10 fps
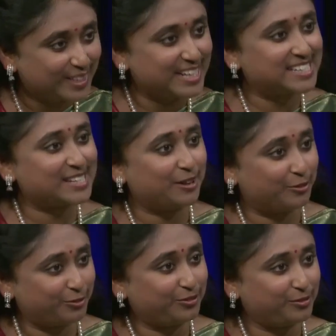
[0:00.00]
on
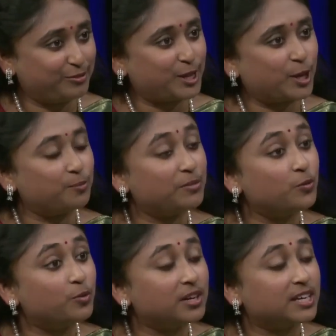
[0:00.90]
itself without me
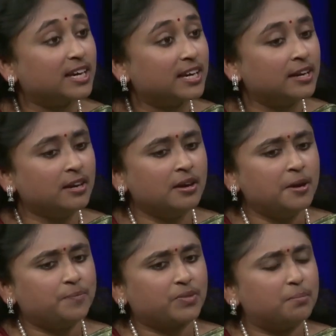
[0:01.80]
working
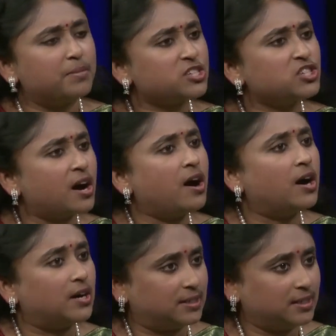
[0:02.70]
much
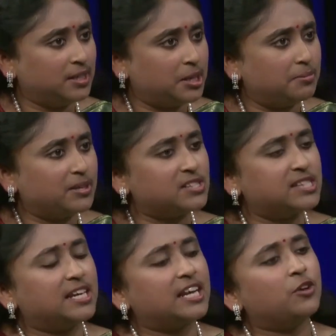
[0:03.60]
hard, because
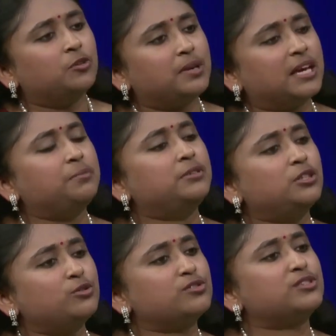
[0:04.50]
then I will be able
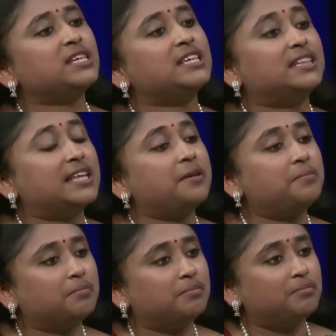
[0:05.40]
to see
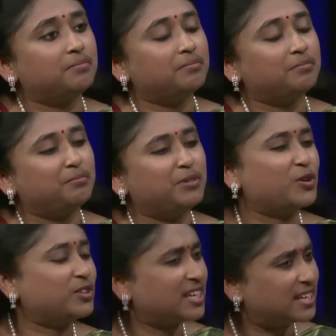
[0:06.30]
them
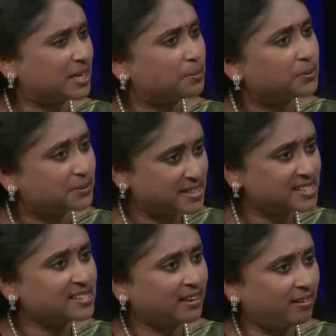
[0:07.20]
beyond their labels.
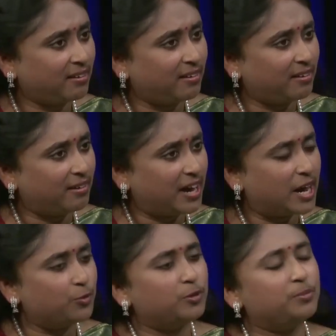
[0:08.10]

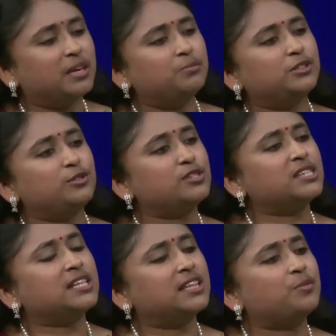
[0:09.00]
I will be able to
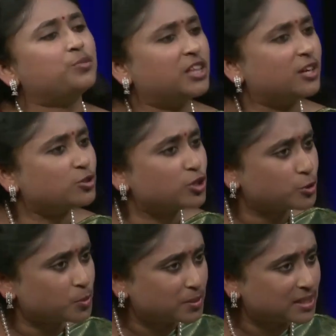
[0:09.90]
see them without
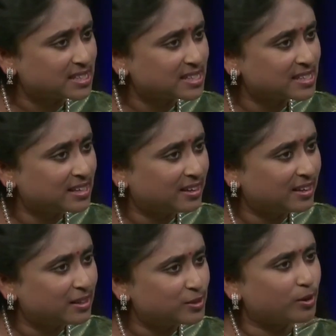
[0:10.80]
judgments.
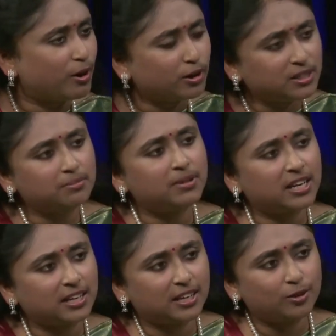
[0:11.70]
So
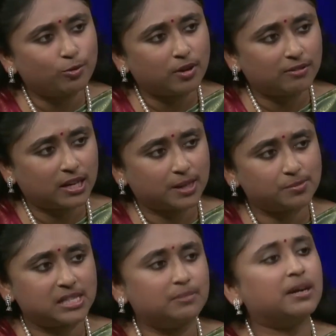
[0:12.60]
automatically, whoever
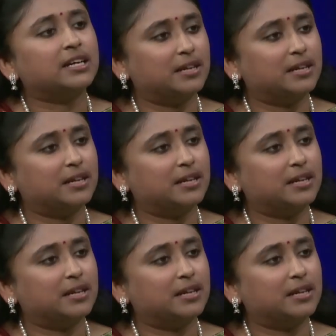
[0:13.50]
comes in my